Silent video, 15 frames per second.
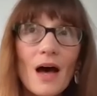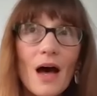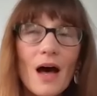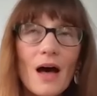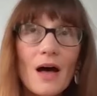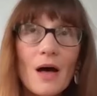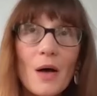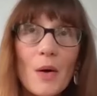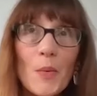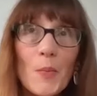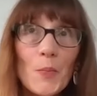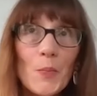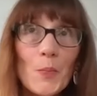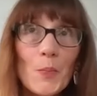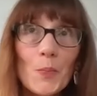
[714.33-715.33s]

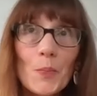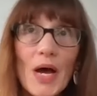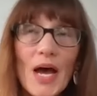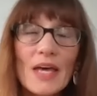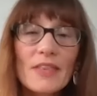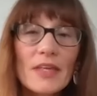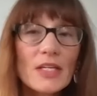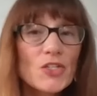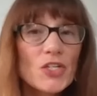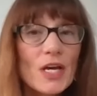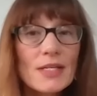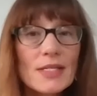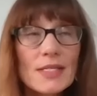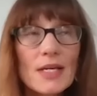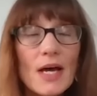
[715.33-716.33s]
Um, I think
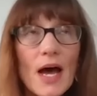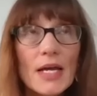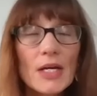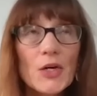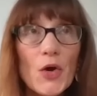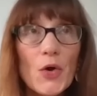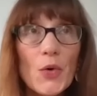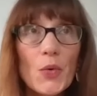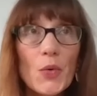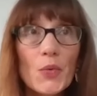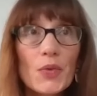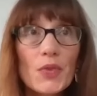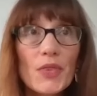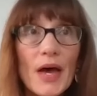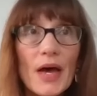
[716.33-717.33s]
just I know
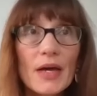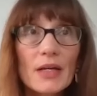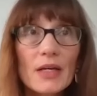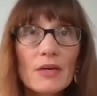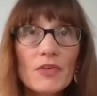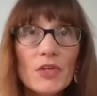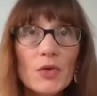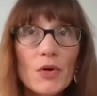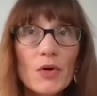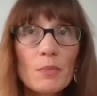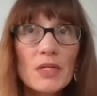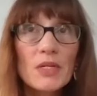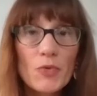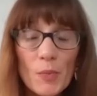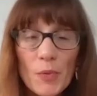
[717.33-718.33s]
that if you are
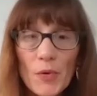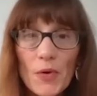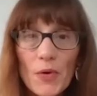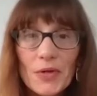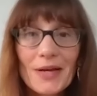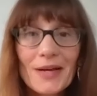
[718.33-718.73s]
miserable,